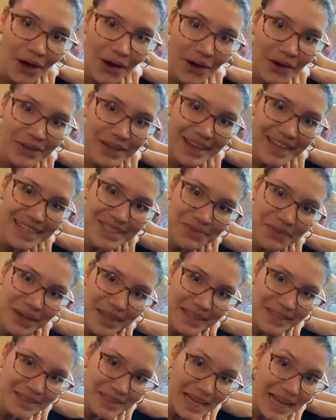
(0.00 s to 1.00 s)
on the next
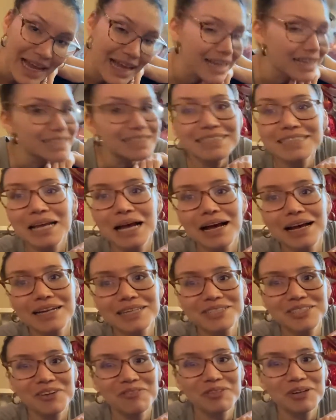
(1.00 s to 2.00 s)
one and
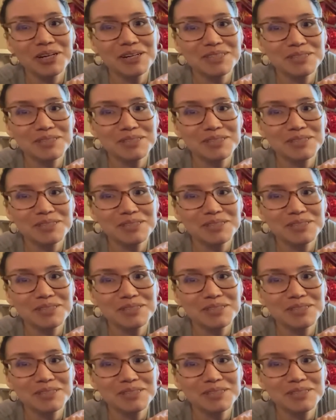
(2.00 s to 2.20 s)
don't forget to